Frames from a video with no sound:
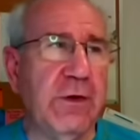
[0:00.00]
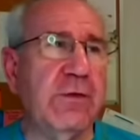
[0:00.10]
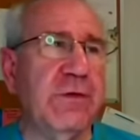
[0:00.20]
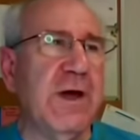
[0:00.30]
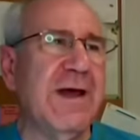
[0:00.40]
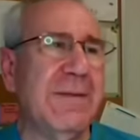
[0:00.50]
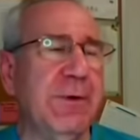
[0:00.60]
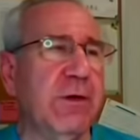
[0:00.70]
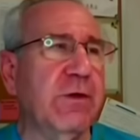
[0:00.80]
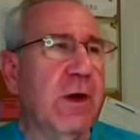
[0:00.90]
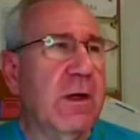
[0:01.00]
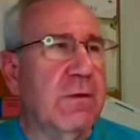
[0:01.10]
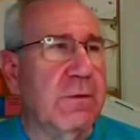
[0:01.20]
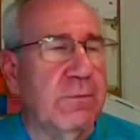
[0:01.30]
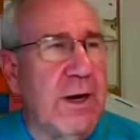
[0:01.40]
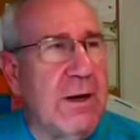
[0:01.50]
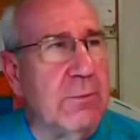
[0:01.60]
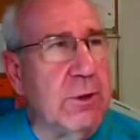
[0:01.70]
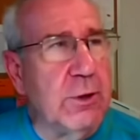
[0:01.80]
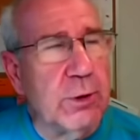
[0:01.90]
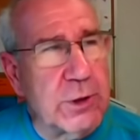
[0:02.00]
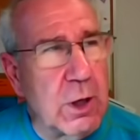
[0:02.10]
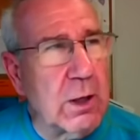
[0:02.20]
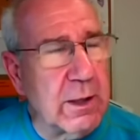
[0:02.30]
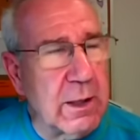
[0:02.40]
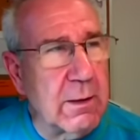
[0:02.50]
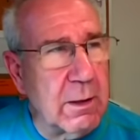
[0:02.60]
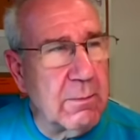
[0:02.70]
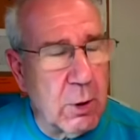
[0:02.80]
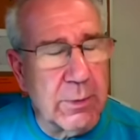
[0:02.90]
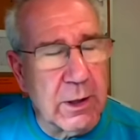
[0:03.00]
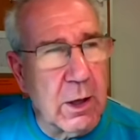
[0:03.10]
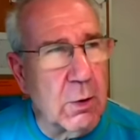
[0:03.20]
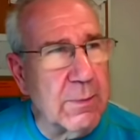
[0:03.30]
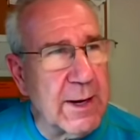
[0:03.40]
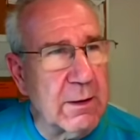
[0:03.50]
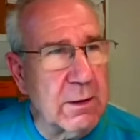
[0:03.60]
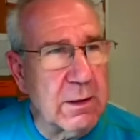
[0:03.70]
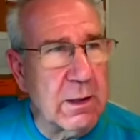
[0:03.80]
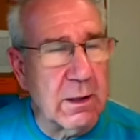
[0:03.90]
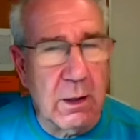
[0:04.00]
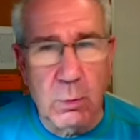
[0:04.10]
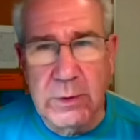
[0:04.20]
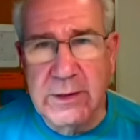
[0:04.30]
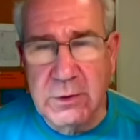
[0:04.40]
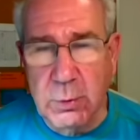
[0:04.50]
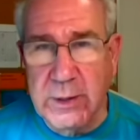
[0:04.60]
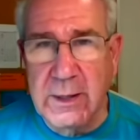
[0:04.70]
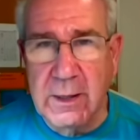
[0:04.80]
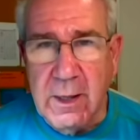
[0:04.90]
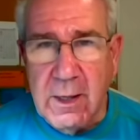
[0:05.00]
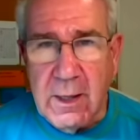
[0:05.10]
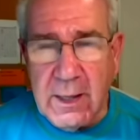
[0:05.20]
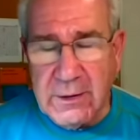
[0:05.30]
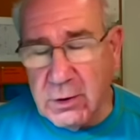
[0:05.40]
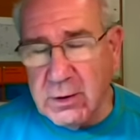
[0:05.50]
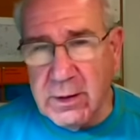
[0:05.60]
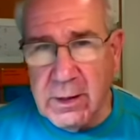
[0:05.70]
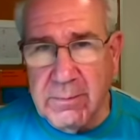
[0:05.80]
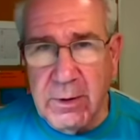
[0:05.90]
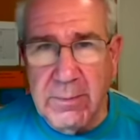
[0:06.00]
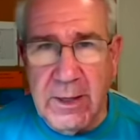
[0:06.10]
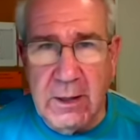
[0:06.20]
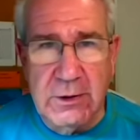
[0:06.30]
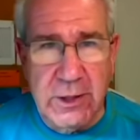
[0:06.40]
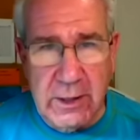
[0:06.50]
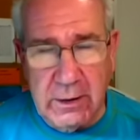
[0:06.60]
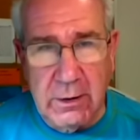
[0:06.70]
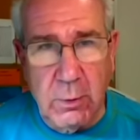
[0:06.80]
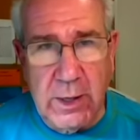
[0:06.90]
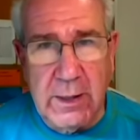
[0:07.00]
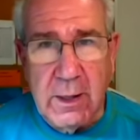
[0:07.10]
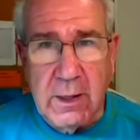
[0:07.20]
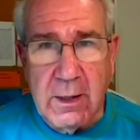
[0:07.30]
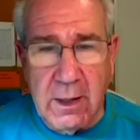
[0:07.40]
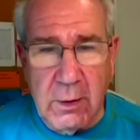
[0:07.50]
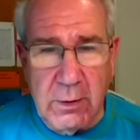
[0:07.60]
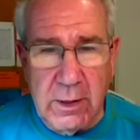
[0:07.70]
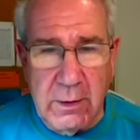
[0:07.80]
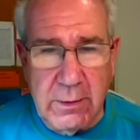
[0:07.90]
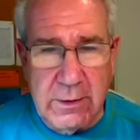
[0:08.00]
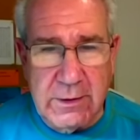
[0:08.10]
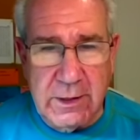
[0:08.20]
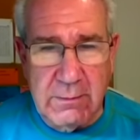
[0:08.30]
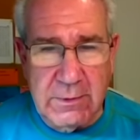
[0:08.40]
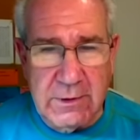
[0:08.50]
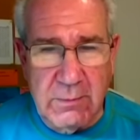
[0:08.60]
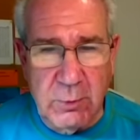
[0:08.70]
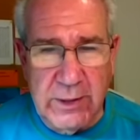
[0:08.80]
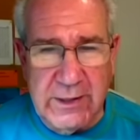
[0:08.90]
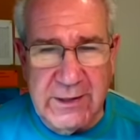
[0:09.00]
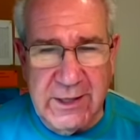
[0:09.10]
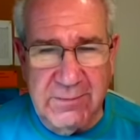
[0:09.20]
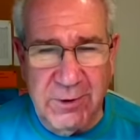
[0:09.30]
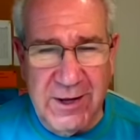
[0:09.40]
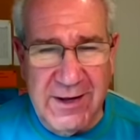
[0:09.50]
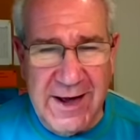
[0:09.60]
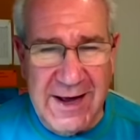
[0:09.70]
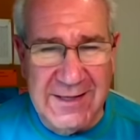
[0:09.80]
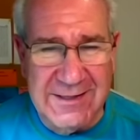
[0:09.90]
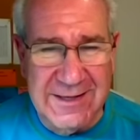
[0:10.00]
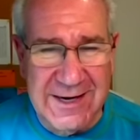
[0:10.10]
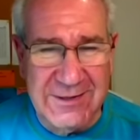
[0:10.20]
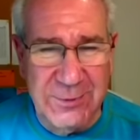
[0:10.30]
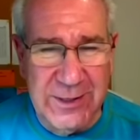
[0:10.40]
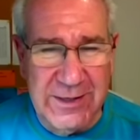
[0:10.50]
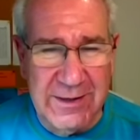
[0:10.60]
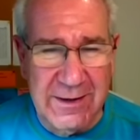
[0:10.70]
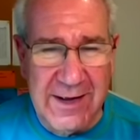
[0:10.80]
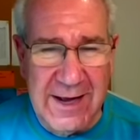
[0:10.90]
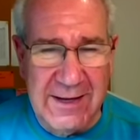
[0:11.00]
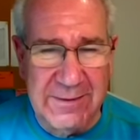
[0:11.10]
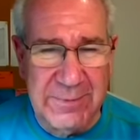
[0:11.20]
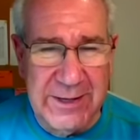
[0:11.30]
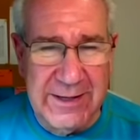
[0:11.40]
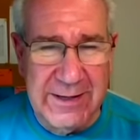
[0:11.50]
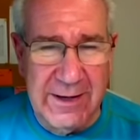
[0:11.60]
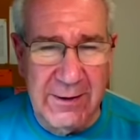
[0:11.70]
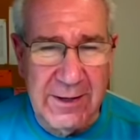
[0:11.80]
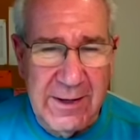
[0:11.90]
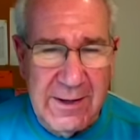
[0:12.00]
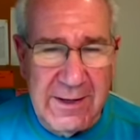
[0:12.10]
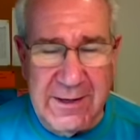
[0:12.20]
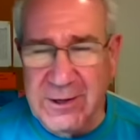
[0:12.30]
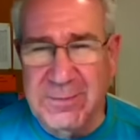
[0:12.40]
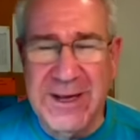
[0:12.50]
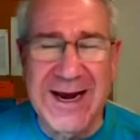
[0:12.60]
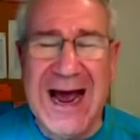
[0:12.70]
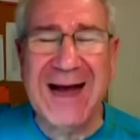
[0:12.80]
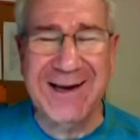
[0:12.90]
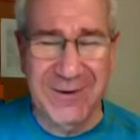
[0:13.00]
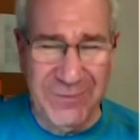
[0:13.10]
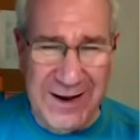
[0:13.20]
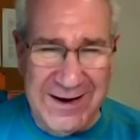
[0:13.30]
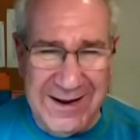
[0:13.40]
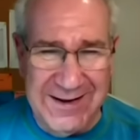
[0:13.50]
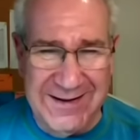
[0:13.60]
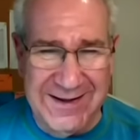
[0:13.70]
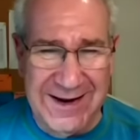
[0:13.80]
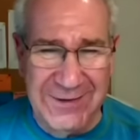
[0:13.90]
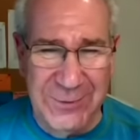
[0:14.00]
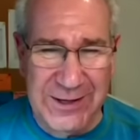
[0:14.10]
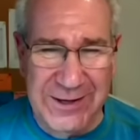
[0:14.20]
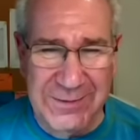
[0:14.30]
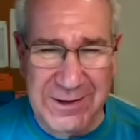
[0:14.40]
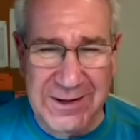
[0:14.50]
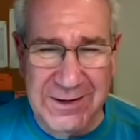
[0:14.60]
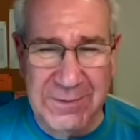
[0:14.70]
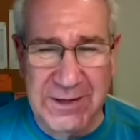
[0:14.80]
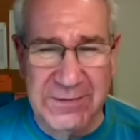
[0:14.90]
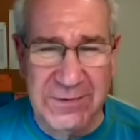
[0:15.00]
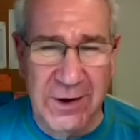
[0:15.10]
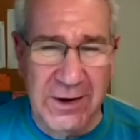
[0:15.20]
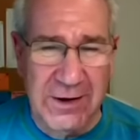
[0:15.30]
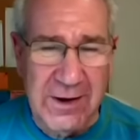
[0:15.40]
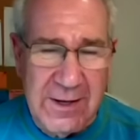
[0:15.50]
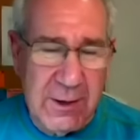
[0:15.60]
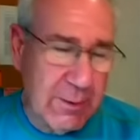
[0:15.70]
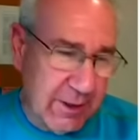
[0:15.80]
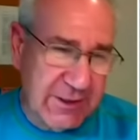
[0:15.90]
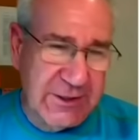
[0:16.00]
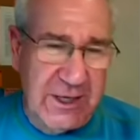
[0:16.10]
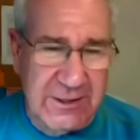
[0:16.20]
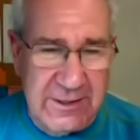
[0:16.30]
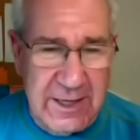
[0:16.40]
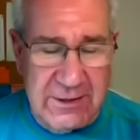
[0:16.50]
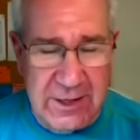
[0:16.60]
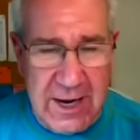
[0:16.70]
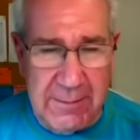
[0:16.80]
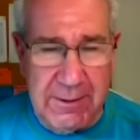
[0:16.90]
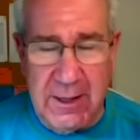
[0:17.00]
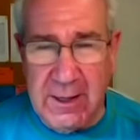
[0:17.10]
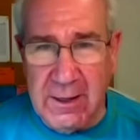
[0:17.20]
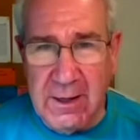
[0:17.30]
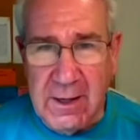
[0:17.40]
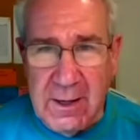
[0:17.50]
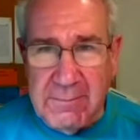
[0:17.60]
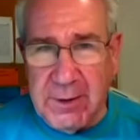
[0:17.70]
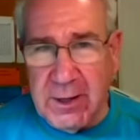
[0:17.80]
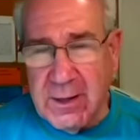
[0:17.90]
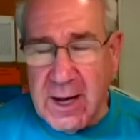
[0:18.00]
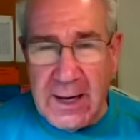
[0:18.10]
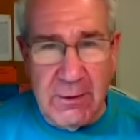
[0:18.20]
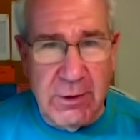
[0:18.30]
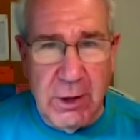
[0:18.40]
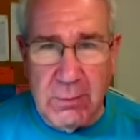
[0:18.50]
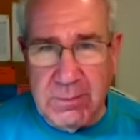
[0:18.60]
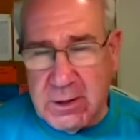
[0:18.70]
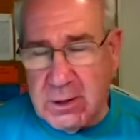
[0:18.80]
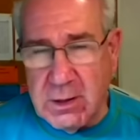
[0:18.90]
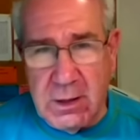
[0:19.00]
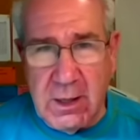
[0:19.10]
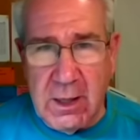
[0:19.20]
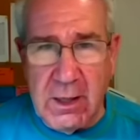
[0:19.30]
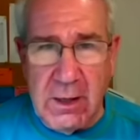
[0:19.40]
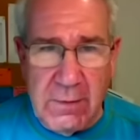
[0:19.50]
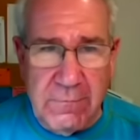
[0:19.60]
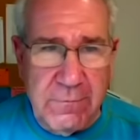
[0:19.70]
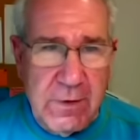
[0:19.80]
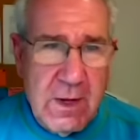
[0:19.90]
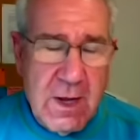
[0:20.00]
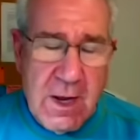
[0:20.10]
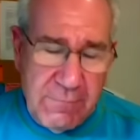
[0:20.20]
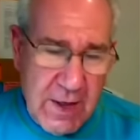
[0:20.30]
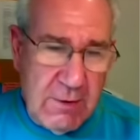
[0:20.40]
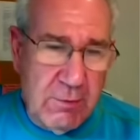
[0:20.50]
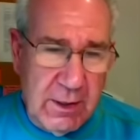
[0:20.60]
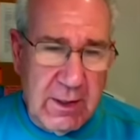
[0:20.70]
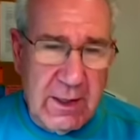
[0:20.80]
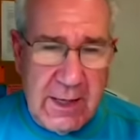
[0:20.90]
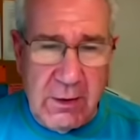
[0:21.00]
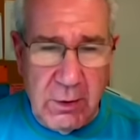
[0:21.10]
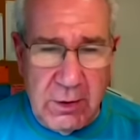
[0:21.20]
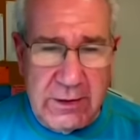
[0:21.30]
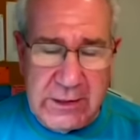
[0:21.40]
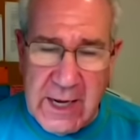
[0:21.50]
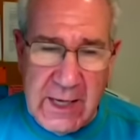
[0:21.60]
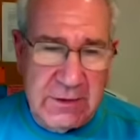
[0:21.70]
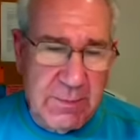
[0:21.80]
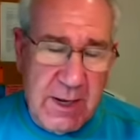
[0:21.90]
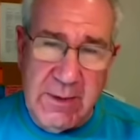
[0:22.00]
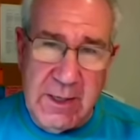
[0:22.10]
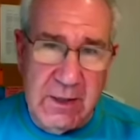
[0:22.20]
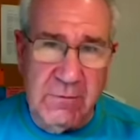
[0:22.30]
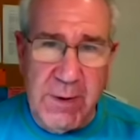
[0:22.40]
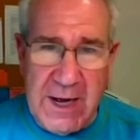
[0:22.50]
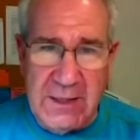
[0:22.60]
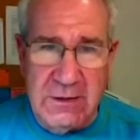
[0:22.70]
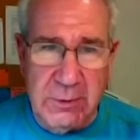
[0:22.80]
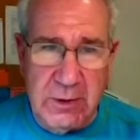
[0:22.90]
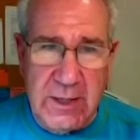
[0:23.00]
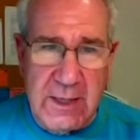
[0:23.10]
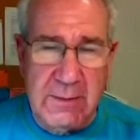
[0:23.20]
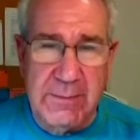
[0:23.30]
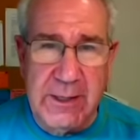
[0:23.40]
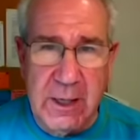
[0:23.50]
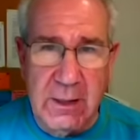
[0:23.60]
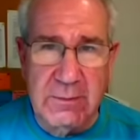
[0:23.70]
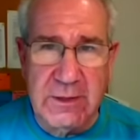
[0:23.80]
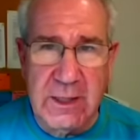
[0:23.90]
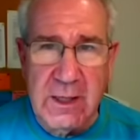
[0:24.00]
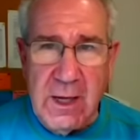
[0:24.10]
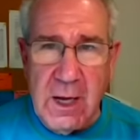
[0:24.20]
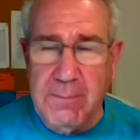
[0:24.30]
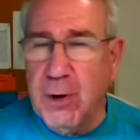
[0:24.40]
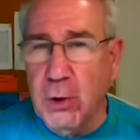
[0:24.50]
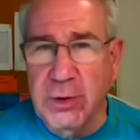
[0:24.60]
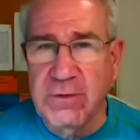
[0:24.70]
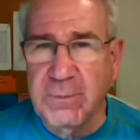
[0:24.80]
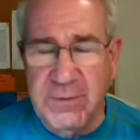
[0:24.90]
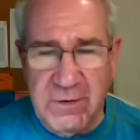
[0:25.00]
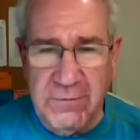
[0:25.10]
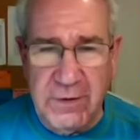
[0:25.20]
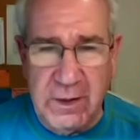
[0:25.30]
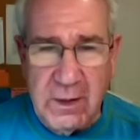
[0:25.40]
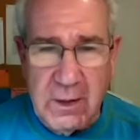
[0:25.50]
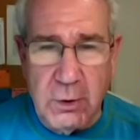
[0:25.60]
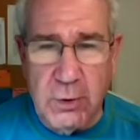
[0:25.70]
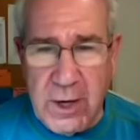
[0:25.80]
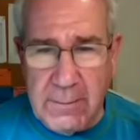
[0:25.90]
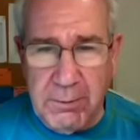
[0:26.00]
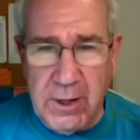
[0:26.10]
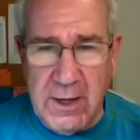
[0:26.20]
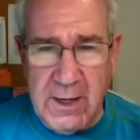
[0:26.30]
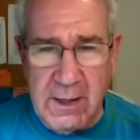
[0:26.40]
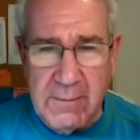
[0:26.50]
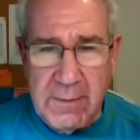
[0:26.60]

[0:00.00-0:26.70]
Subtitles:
you say that, because Brownie, when you were talking a moment ago about, you know, week to week, I started thinking of Bill Belichick and the way, you know, he would some weeks he could play guys, and the next week a guy could be, you know, he could be inactive, and the next week he could be a starter. Now, I'm not suggesting that's going to happen here, but I don't know if they really like all these guys. Maybe it is possible that it becomes a opponent specific, who they're playing,